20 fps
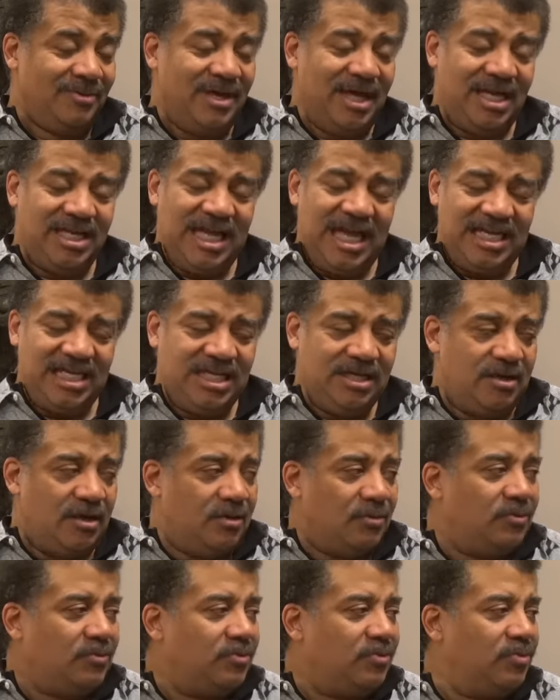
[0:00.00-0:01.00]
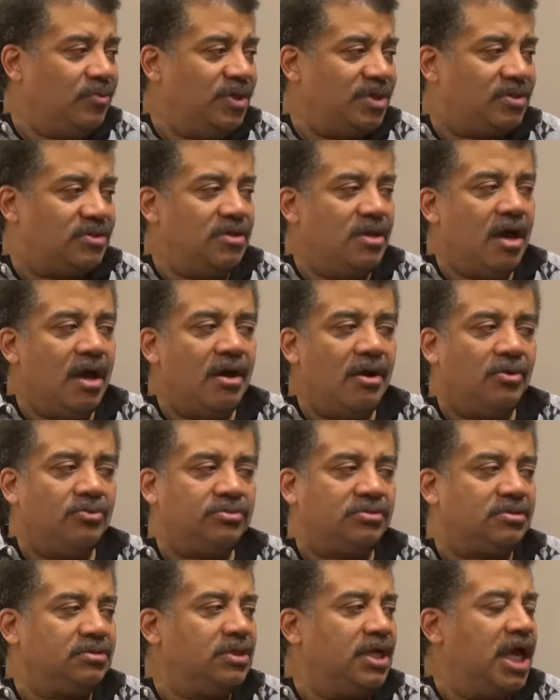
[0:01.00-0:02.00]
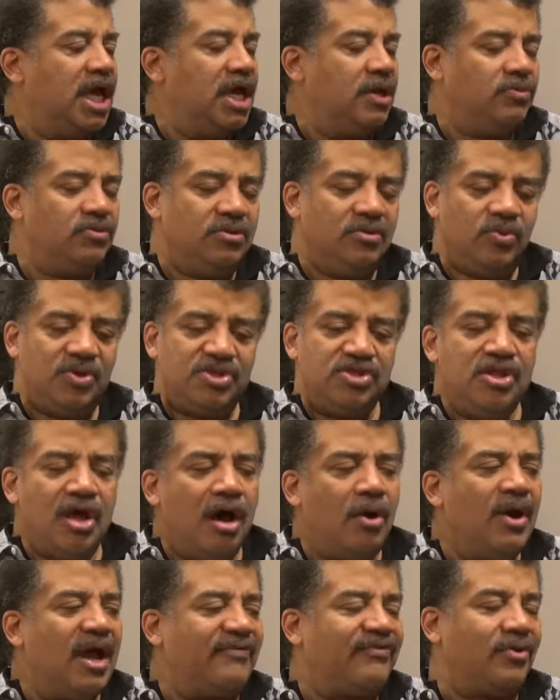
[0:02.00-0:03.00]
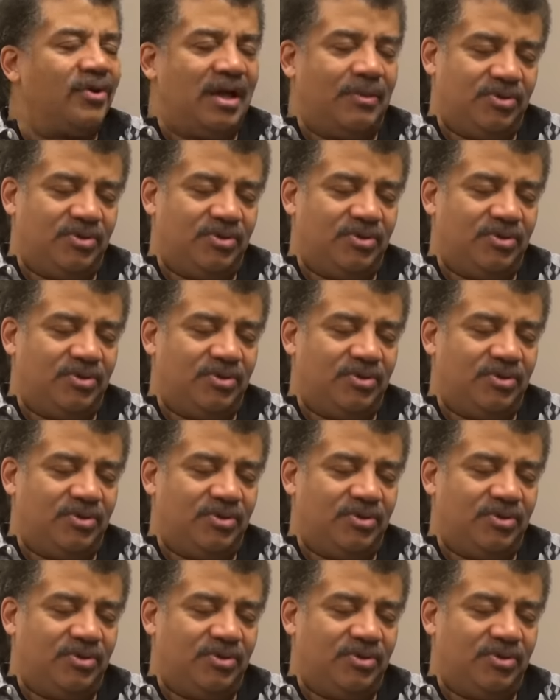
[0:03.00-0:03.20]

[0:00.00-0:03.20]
At, at, you know, with no, uh, with no effort.